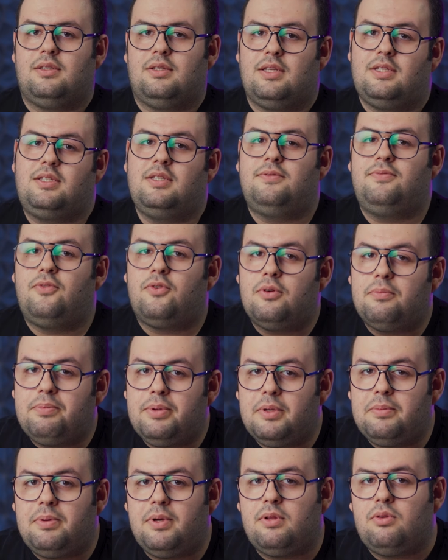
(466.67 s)
This is for
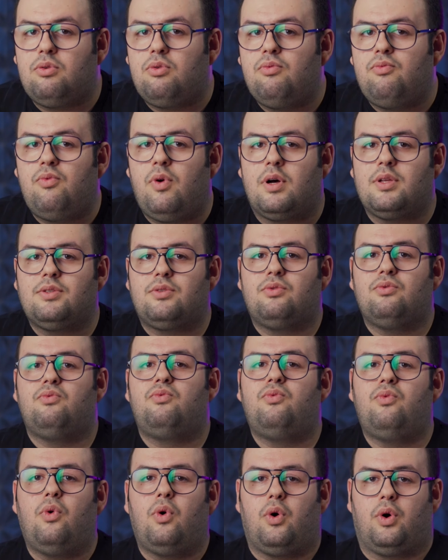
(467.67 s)
people who wants to
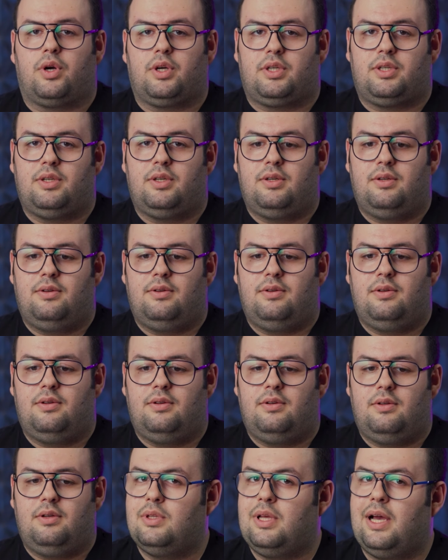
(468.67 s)
work
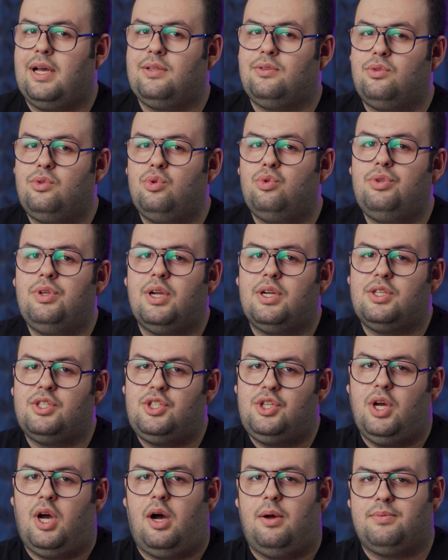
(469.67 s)
and do their
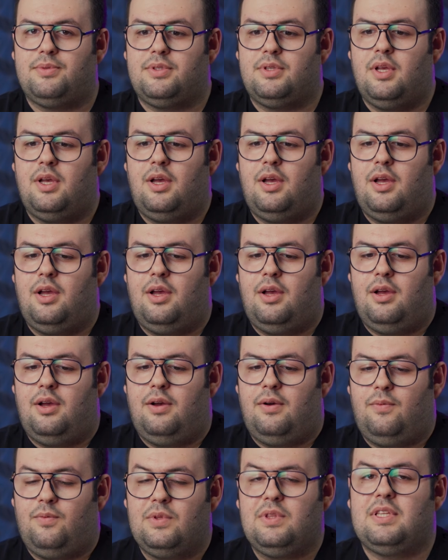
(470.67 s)
jobs
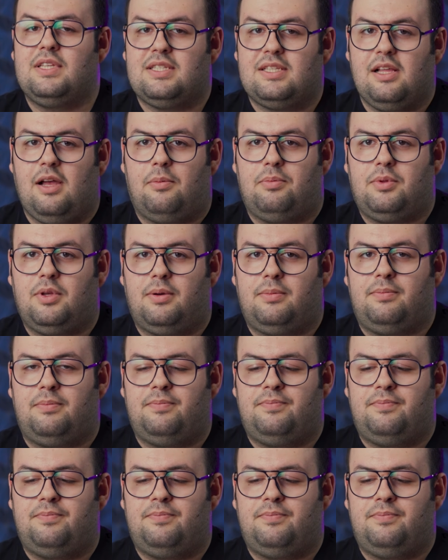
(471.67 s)
with this laptop.